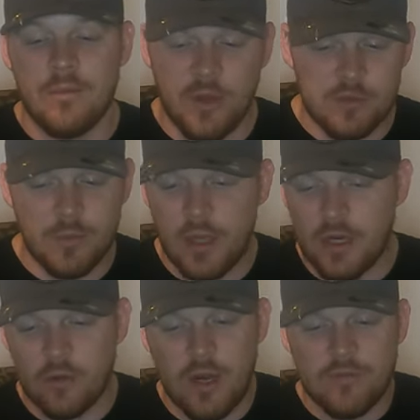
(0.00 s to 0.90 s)
Those will be
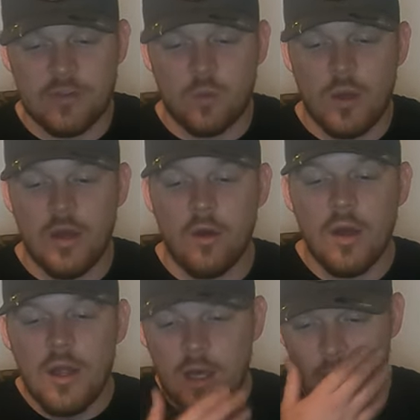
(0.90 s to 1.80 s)
autographed as well.